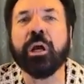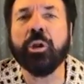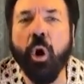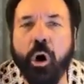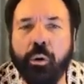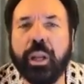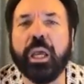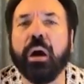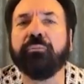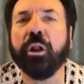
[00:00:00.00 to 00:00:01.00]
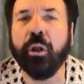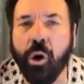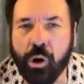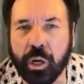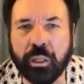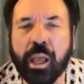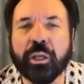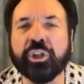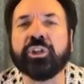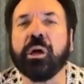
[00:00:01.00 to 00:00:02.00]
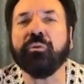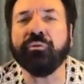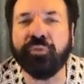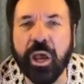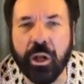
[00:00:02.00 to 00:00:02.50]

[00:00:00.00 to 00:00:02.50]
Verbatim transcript: The glory of the Lord shall